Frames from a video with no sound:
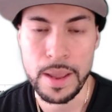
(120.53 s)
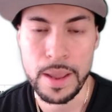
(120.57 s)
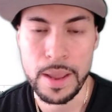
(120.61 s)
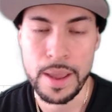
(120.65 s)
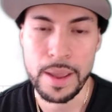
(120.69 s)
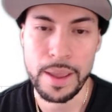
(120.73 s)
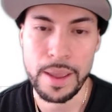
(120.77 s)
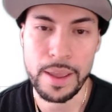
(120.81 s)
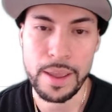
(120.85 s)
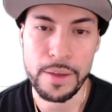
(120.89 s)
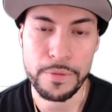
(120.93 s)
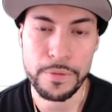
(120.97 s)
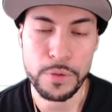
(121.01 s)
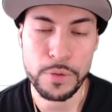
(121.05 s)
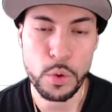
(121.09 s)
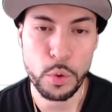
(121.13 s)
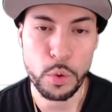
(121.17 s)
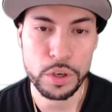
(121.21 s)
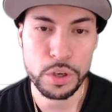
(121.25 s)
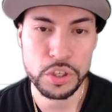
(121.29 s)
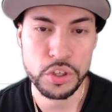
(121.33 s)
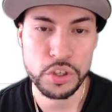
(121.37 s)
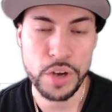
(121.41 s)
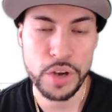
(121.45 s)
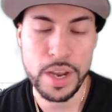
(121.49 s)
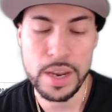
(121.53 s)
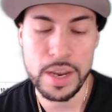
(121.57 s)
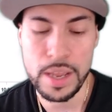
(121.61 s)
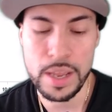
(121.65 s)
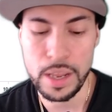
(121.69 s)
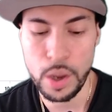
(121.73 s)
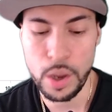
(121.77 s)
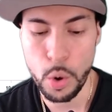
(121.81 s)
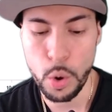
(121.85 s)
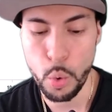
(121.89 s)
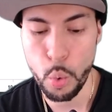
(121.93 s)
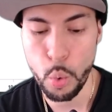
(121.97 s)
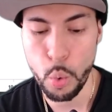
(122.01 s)
if you were
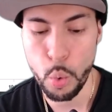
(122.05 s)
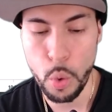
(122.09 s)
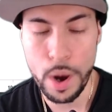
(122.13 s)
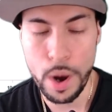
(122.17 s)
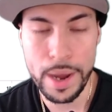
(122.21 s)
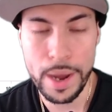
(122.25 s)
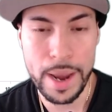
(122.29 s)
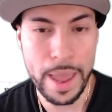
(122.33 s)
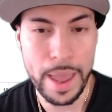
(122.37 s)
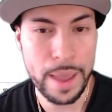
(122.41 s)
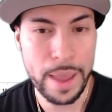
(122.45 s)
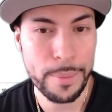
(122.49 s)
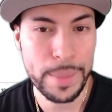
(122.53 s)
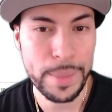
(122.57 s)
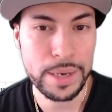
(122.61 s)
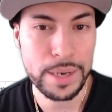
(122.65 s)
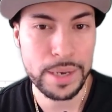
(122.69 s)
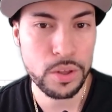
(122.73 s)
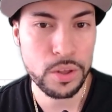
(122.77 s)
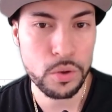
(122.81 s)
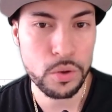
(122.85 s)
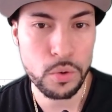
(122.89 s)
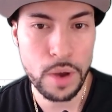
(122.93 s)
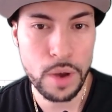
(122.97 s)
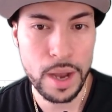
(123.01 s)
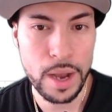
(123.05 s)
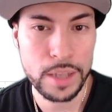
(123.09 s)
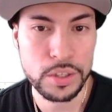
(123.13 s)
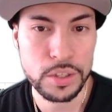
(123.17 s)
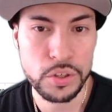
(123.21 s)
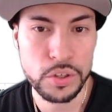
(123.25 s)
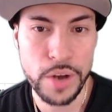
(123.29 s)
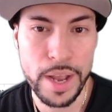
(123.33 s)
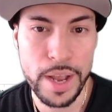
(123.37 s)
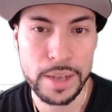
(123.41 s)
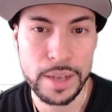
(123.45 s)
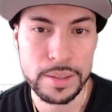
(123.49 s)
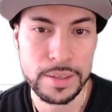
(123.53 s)
trading one MNQ
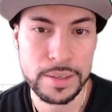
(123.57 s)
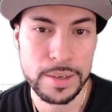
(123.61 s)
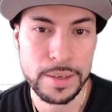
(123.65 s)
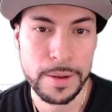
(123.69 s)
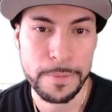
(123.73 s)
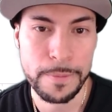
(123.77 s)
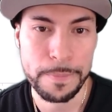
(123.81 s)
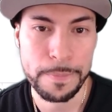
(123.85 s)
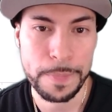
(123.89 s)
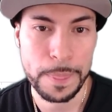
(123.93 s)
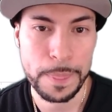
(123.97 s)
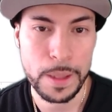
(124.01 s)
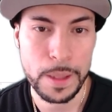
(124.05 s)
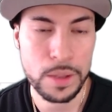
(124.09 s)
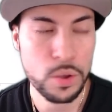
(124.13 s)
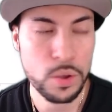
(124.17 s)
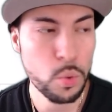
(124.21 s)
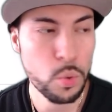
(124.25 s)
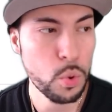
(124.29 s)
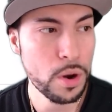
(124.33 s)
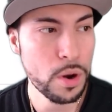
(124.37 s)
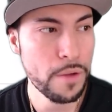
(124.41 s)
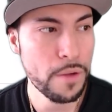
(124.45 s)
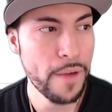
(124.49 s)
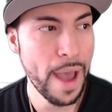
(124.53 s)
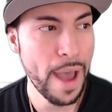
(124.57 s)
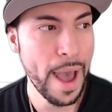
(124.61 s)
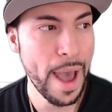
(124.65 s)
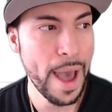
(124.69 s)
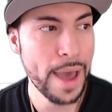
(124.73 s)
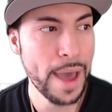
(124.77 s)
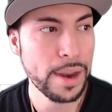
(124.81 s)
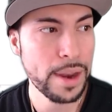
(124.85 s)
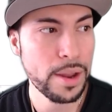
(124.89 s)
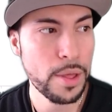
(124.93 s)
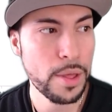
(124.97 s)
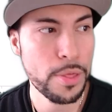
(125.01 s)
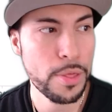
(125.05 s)
contract, you would have
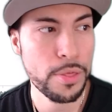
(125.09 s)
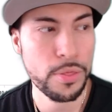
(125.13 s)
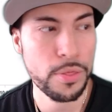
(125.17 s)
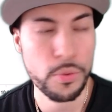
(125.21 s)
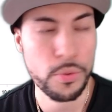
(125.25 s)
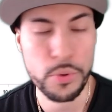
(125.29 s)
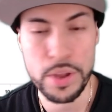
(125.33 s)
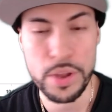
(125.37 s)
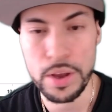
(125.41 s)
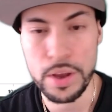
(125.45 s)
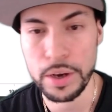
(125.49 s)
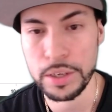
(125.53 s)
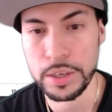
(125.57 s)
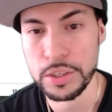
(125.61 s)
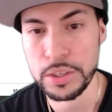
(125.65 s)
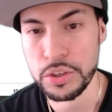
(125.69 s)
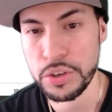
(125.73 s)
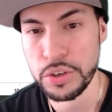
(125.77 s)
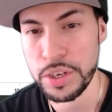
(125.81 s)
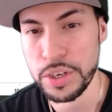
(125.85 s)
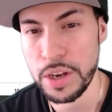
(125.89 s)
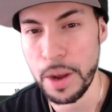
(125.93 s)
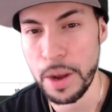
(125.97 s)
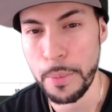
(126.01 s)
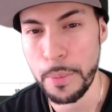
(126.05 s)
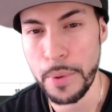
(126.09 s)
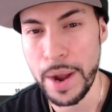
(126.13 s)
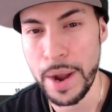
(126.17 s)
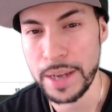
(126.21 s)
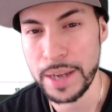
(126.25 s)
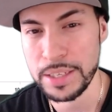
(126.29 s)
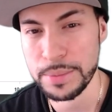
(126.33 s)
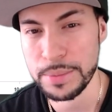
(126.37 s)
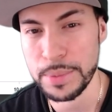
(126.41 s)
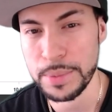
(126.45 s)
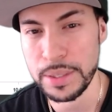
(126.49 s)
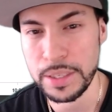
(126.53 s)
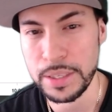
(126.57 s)
had
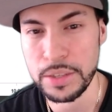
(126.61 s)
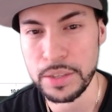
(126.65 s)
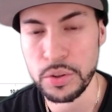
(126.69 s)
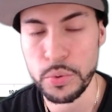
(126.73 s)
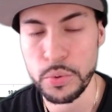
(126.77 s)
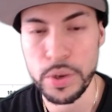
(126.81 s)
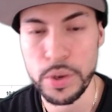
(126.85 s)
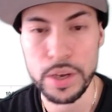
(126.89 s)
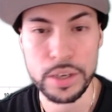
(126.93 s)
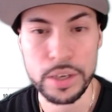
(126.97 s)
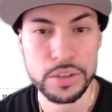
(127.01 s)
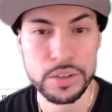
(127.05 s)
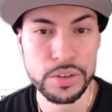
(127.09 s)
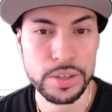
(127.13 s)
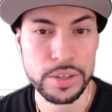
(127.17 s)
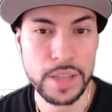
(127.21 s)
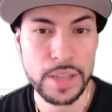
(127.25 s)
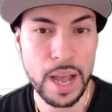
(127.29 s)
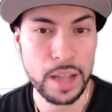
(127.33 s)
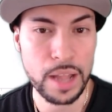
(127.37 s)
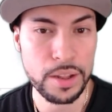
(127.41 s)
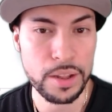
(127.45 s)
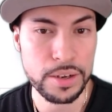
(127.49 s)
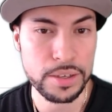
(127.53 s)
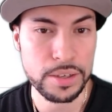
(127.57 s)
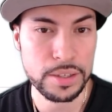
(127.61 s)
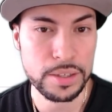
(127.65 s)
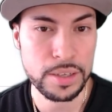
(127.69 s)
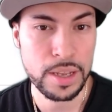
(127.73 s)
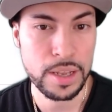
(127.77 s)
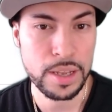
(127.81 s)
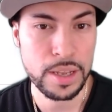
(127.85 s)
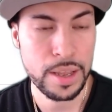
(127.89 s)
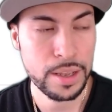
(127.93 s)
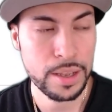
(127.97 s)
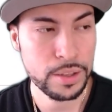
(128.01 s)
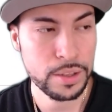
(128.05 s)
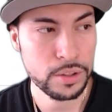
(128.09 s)
approximately $300.
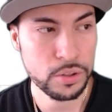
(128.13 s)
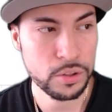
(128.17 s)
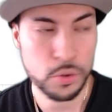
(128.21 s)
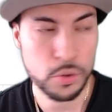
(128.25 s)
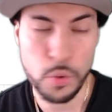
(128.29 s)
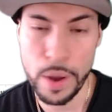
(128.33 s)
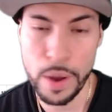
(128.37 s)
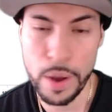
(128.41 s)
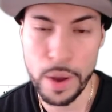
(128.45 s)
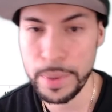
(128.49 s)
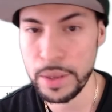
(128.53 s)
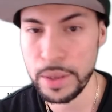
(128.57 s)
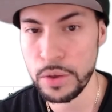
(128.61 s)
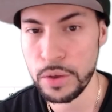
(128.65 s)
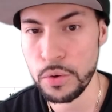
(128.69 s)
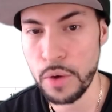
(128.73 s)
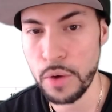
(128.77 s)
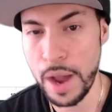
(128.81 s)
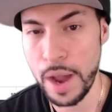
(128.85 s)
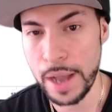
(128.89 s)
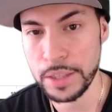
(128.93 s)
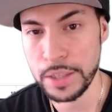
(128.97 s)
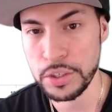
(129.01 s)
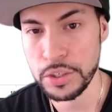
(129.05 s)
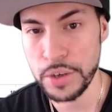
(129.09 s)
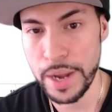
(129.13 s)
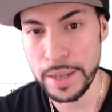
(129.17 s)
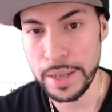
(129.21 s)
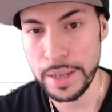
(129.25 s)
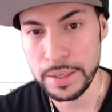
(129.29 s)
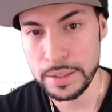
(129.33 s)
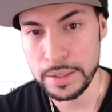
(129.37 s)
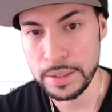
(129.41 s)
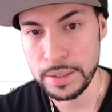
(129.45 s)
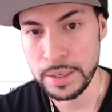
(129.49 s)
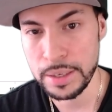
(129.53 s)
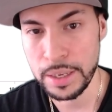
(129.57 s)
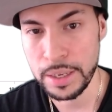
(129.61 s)
Two MNQ
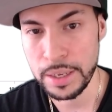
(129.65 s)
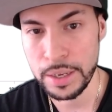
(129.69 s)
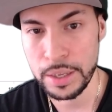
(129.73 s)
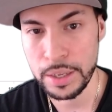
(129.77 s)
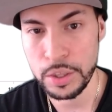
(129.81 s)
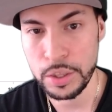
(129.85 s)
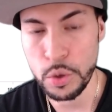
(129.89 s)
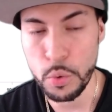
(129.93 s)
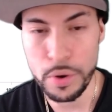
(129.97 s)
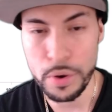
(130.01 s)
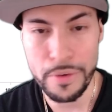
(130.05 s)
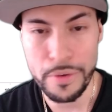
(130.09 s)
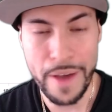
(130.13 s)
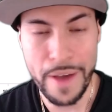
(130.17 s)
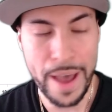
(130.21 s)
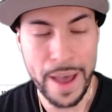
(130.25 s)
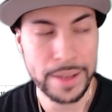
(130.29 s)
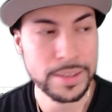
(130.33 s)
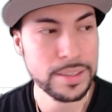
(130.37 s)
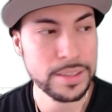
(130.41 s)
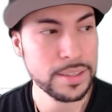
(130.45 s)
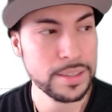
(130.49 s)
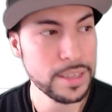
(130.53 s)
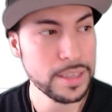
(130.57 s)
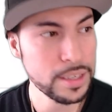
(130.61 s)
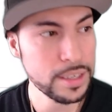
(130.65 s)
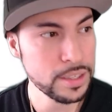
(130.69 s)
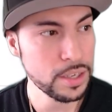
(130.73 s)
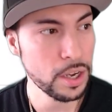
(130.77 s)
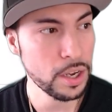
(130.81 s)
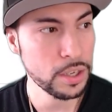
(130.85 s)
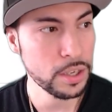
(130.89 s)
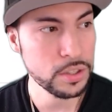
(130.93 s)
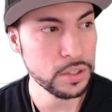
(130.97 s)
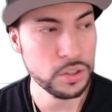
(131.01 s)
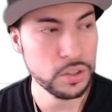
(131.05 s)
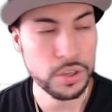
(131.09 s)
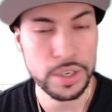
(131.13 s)
contracts, you would have had
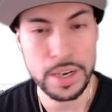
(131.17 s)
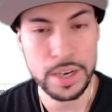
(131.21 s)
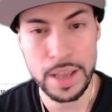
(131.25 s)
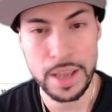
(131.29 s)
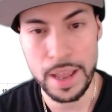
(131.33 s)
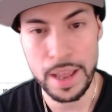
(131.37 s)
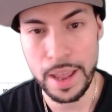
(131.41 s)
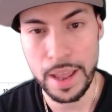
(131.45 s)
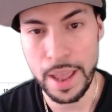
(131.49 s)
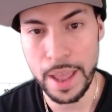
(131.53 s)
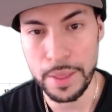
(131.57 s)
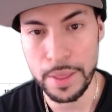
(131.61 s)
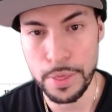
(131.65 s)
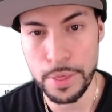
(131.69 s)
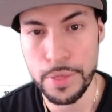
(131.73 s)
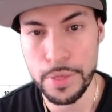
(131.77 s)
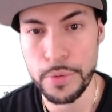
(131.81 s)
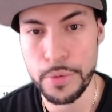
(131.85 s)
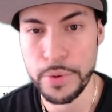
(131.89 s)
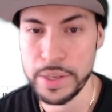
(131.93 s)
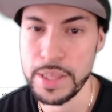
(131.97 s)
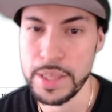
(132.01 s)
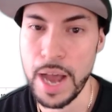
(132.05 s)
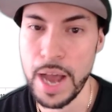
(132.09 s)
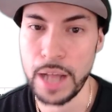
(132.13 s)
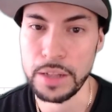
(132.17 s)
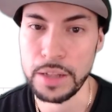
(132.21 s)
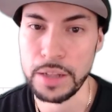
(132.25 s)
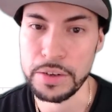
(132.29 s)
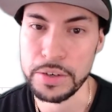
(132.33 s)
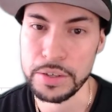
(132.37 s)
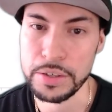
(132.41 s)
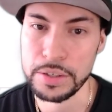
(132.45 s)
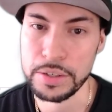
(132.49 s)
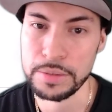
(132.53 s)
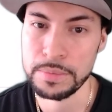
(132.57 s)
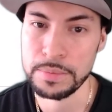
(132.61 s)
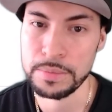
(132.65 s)

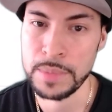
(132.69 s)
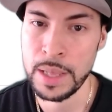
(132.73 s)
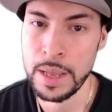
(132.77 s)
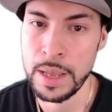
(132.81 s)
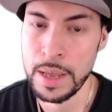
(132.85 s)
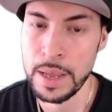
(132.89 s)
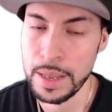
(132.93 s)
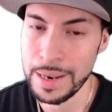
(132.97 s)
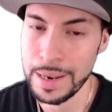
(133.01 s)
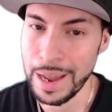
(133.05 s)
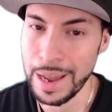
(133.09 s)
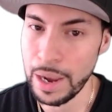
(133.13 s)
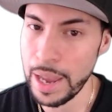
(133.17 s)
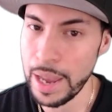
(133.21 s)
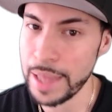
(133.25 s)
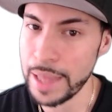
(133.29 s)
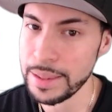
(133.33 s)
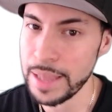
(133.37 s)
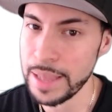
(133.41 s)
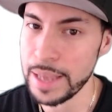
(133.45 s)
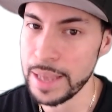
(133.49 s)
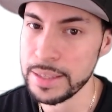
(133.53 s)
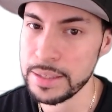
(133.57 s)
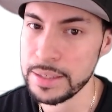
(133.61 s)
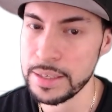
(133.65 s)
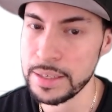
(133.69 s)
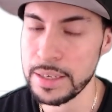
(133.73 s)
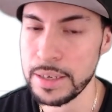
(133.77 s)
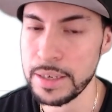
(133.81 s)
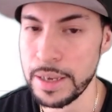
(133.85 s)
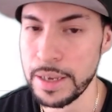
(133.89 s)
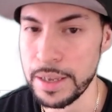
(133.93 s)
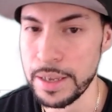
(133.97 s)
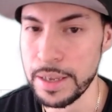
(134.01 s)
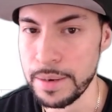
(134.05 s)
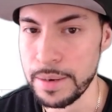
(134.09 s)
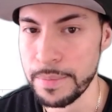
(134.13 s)
$603. Now let that sink in.